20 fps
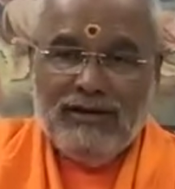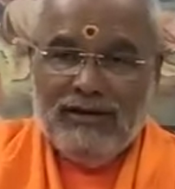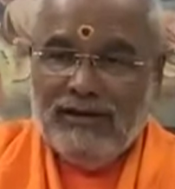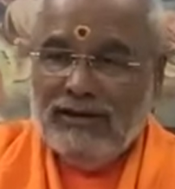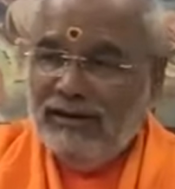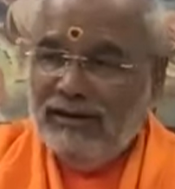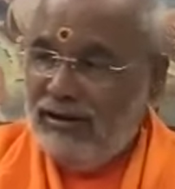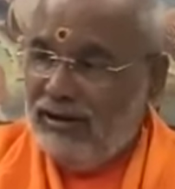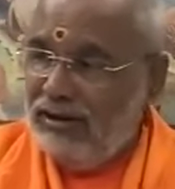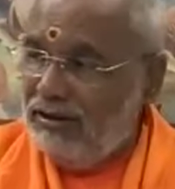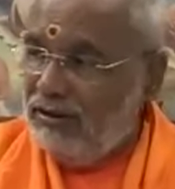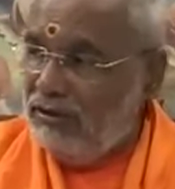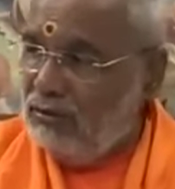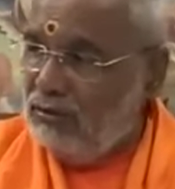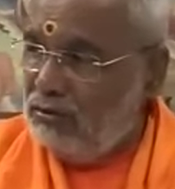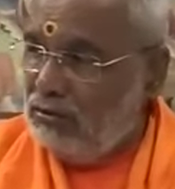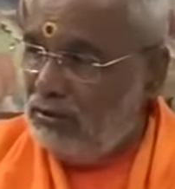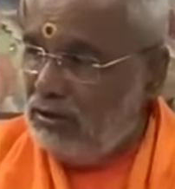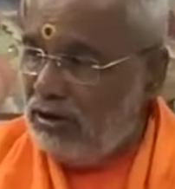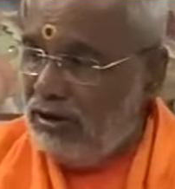Then
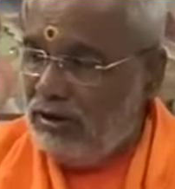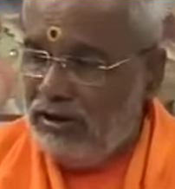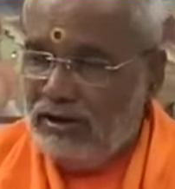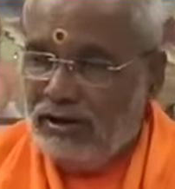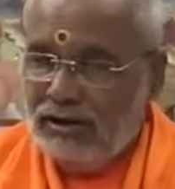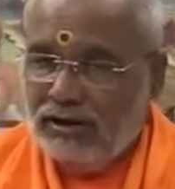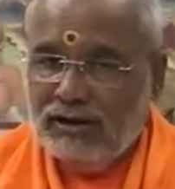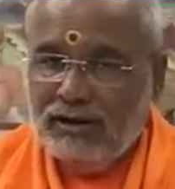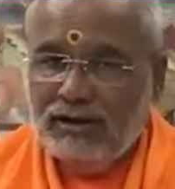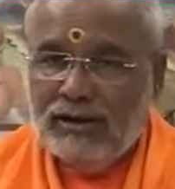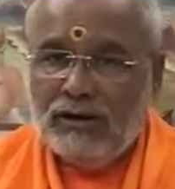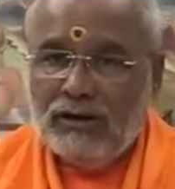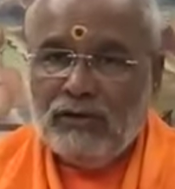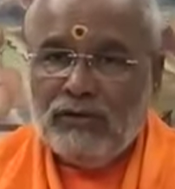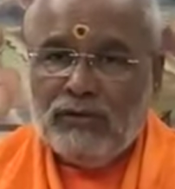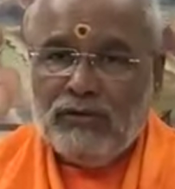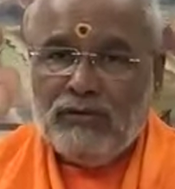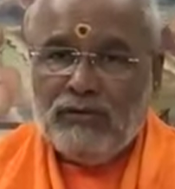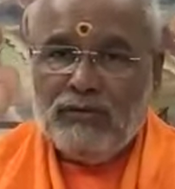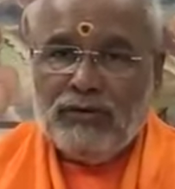you are taken
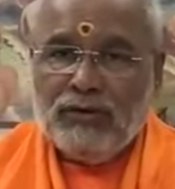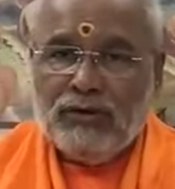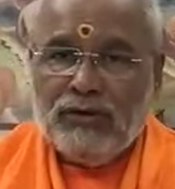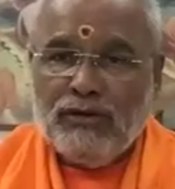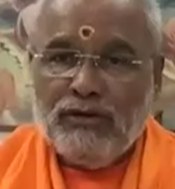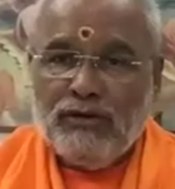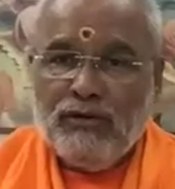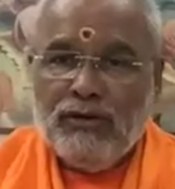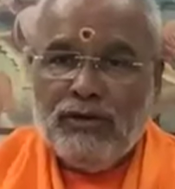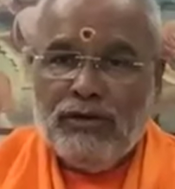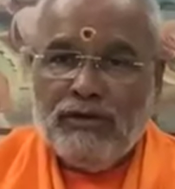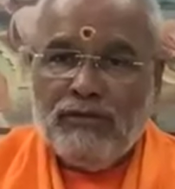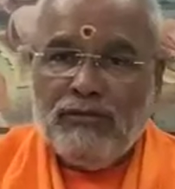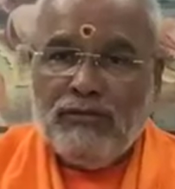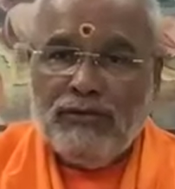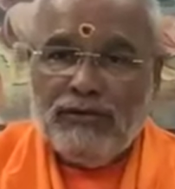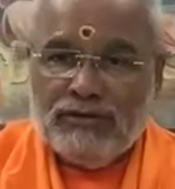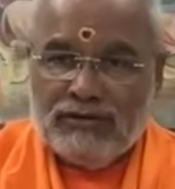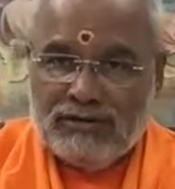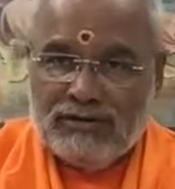out of the queue in the
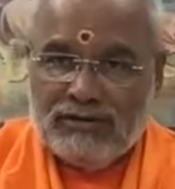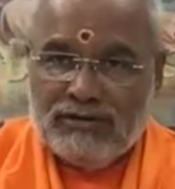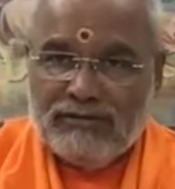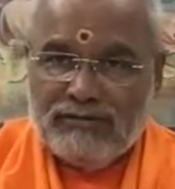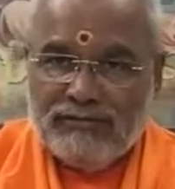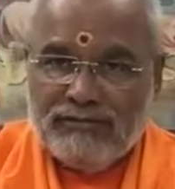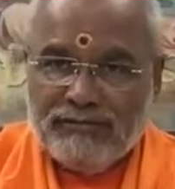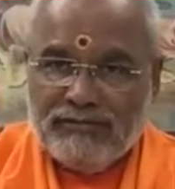first,